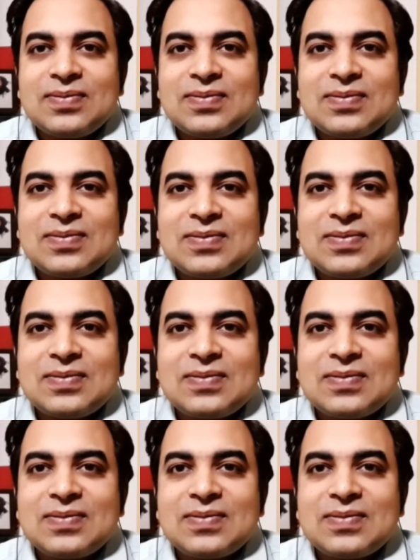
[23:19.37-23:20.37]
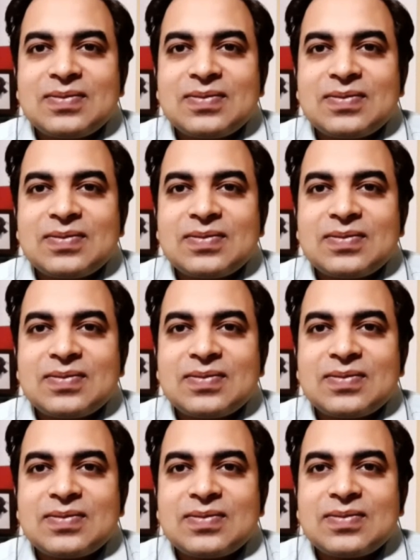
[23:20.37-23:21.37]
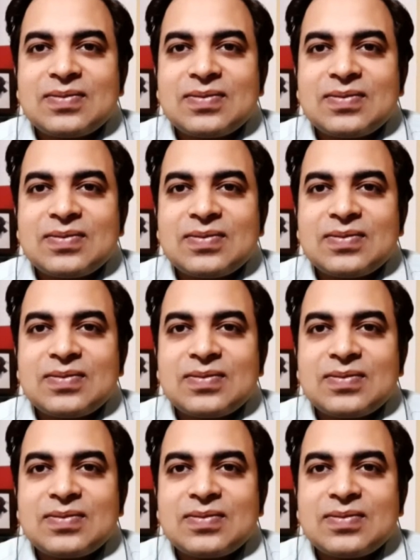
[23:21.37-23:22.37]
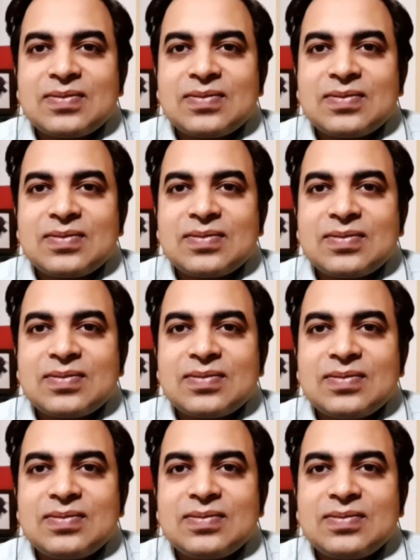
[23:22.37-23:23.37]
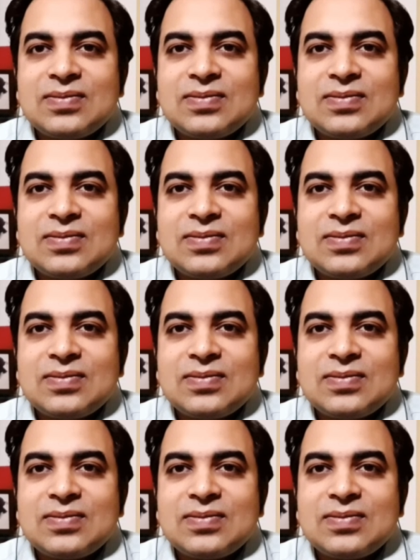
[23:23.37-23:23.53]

No words are spoken by the person on screen.